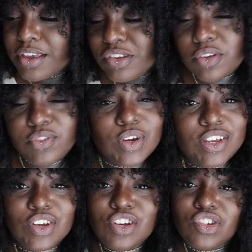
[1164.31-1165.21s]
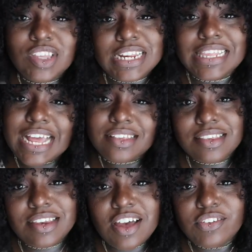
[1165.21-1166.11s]
So if you guys are interested in that
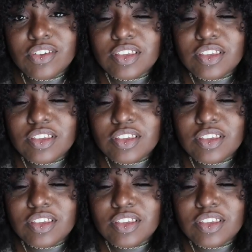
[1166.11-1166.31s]
stuff,